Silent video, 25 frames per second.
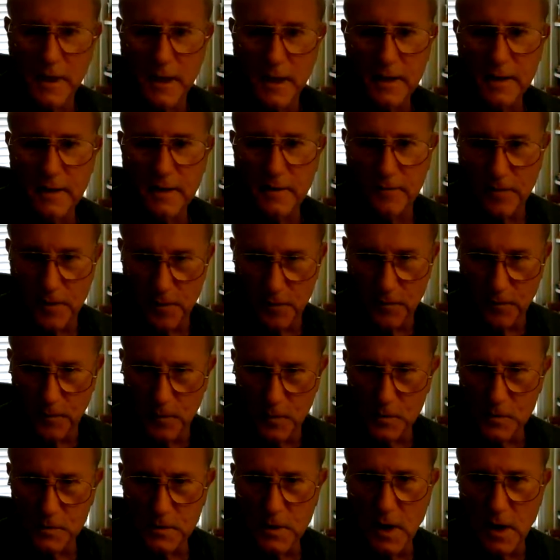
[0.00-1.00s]
Now,
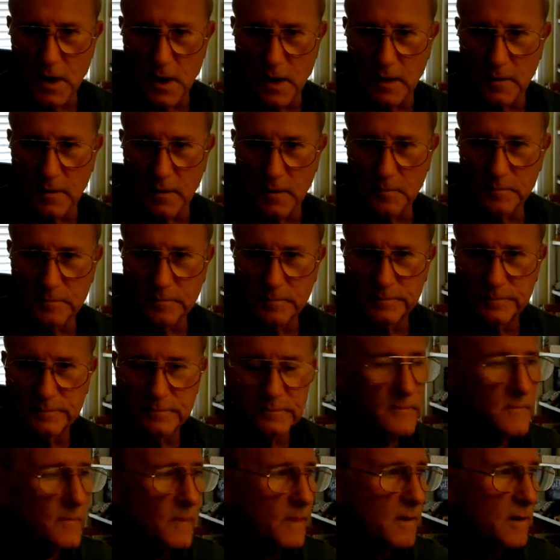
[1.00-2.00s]
as you look on
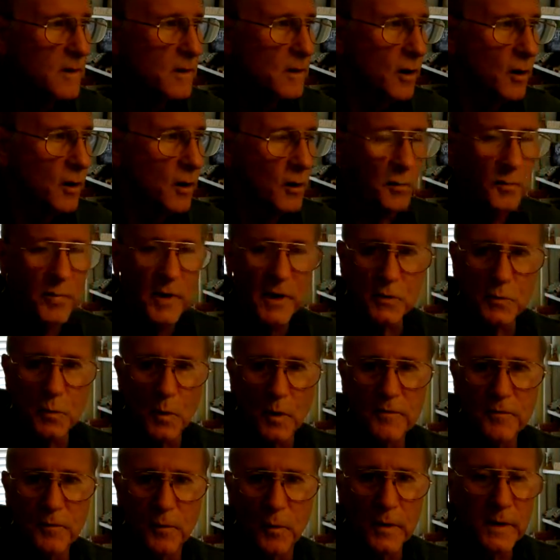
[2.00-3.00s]
the first
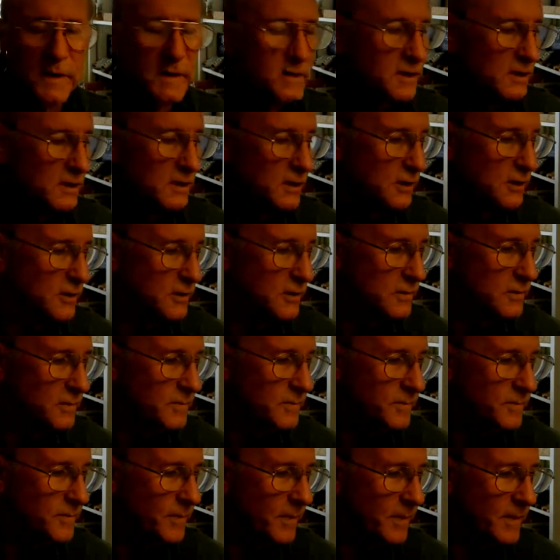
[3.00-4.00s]
column on
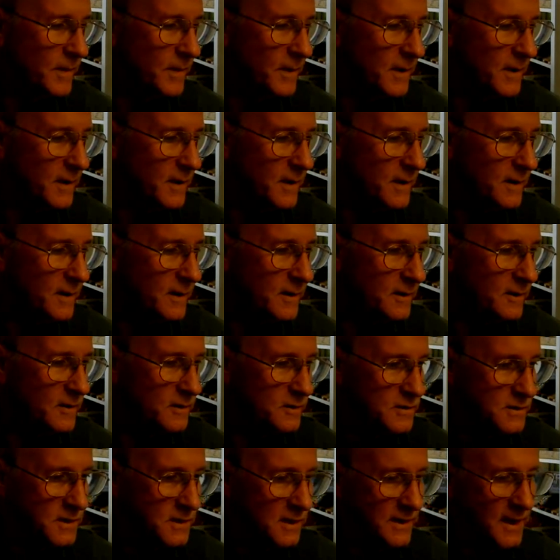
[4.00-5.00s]
page
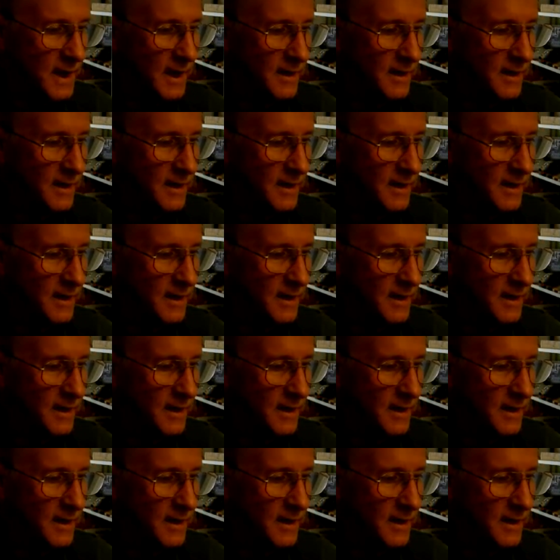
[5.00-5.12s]
142,